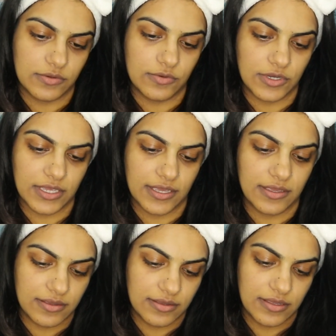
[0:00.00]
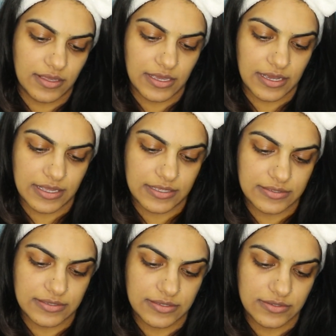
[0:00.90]
Oh, okay, it has
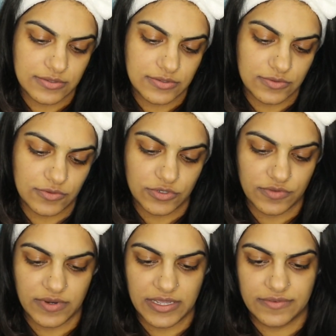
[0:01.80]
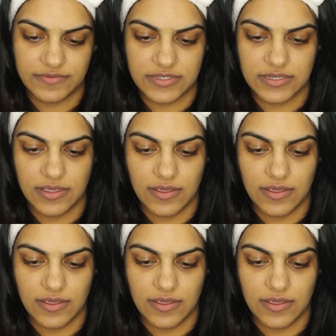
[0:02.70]
sort of left